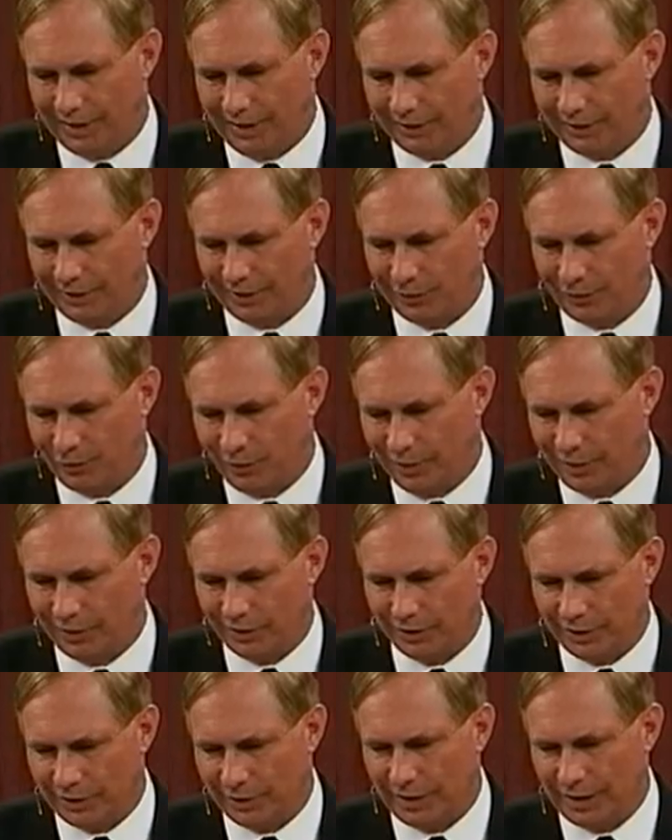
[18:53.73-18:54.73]
think one
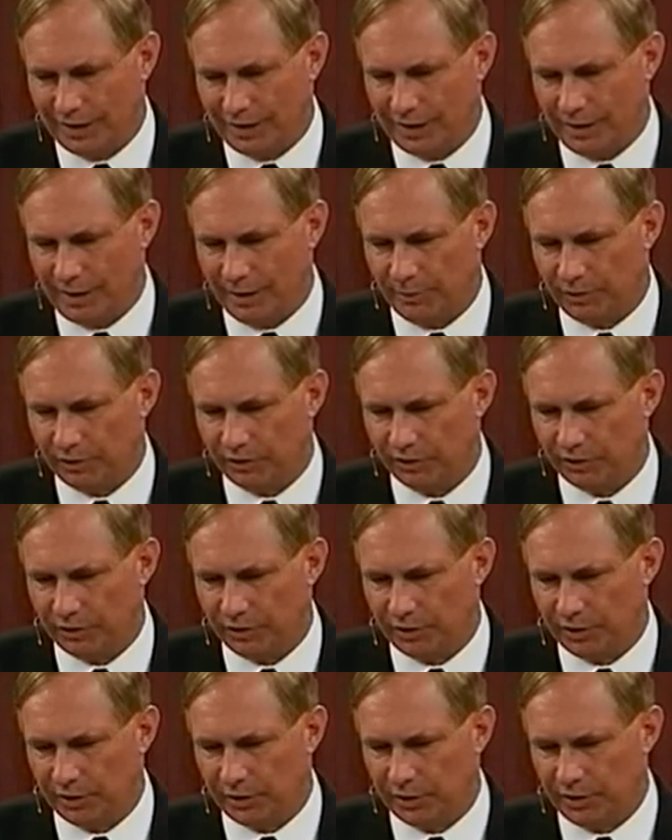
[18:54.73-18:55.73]
of the dynamics
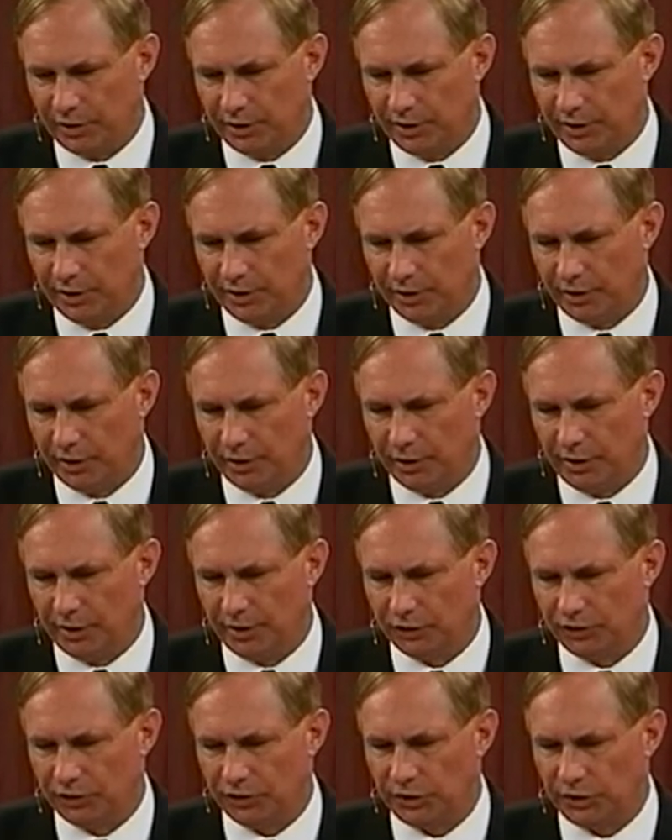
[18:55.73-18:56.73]
going on here
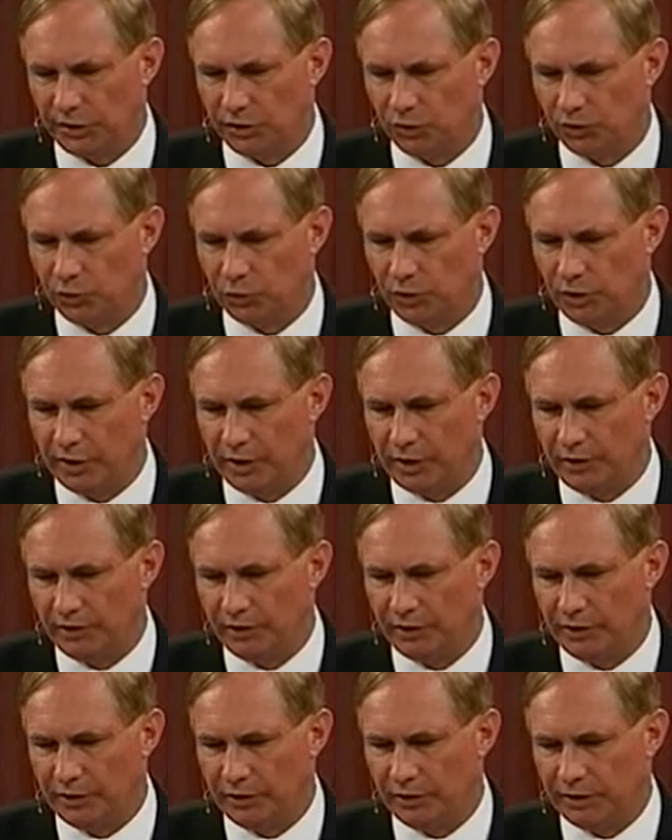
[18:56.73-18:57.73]
is
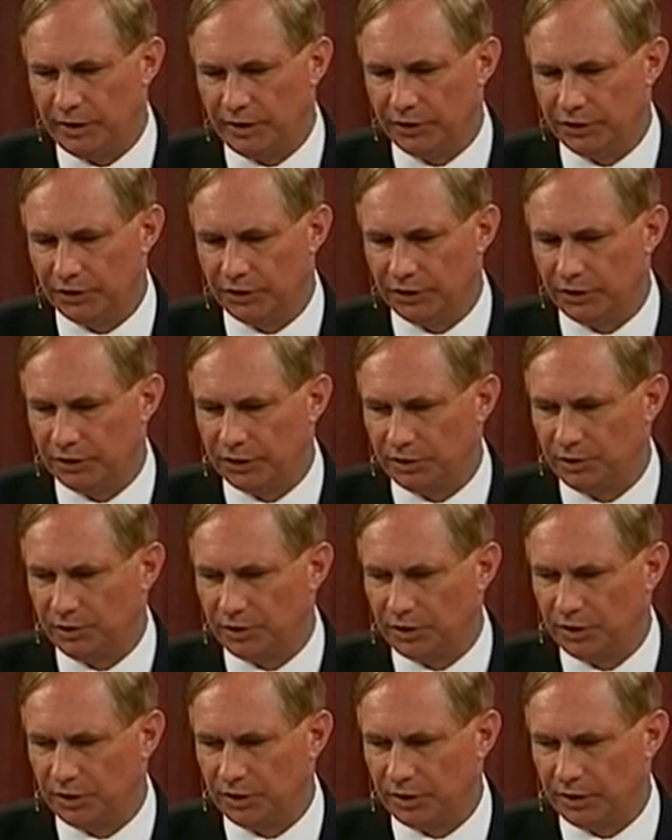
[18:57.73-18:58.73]
whenever you
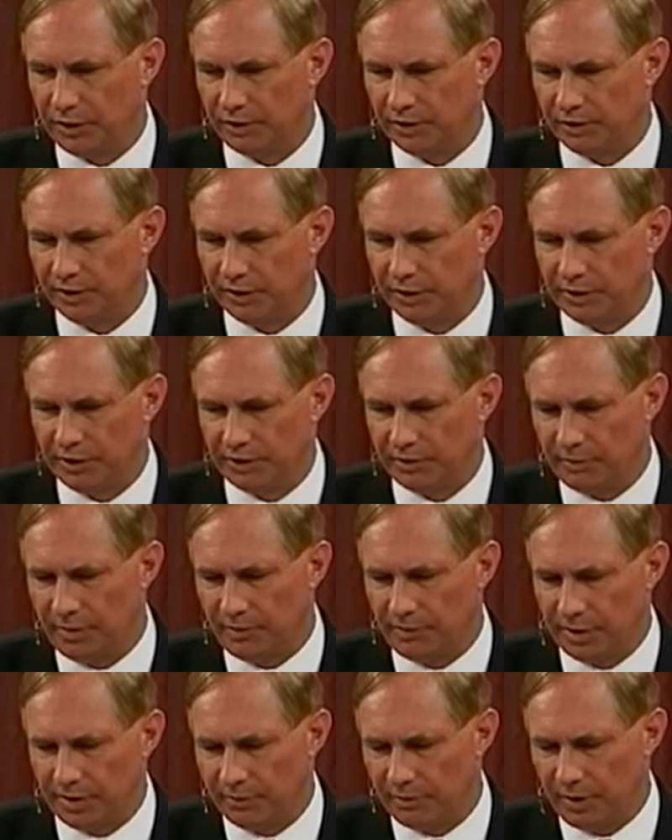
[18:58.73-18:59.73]
institutionalize religion,
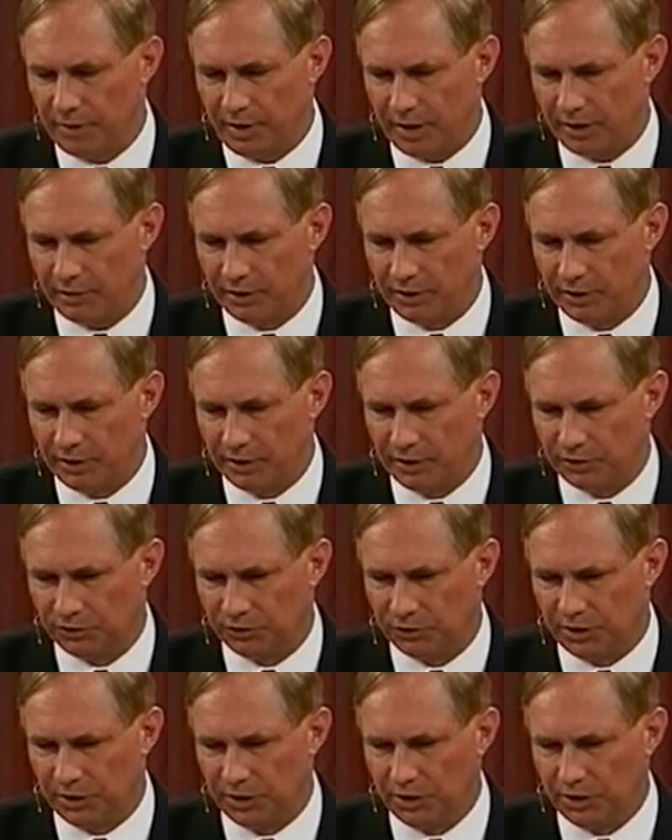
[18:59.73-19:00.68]
maybe I can put it this way,